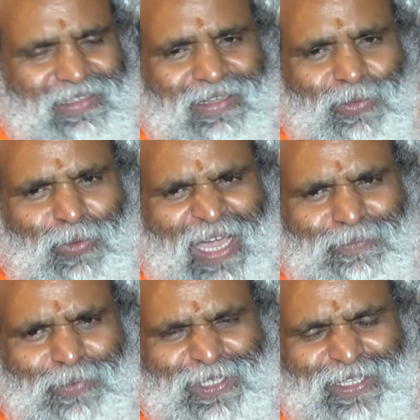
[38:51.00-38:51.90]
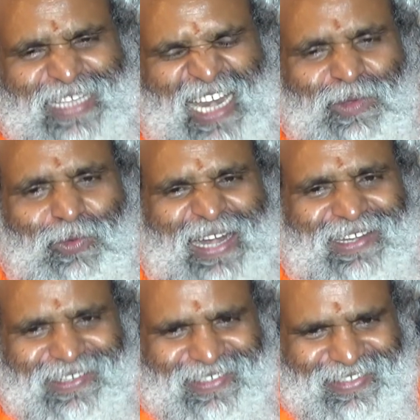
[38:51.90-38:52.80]
One portion there will be
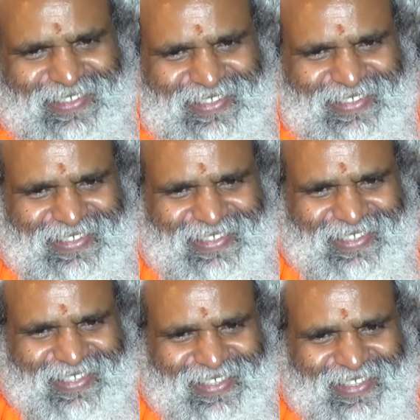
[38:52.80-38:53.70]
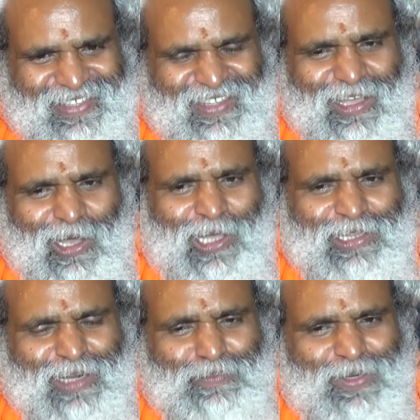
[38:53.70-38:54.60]
water.
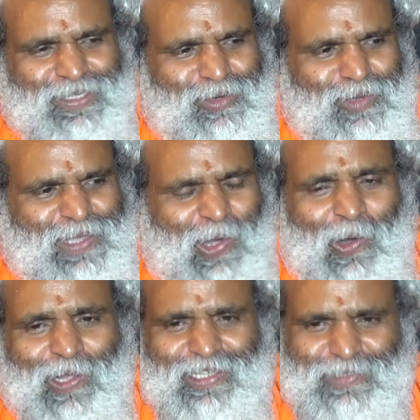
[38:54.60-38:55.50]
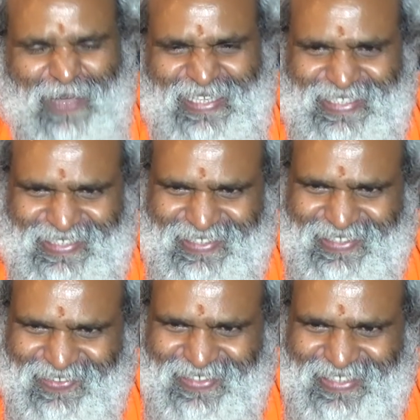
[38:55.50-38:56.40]
Other portion will be all the spices.
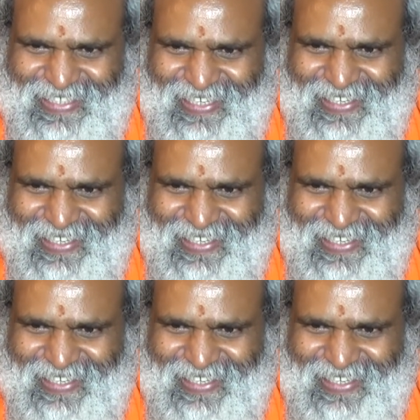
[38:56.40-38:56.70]
You understand?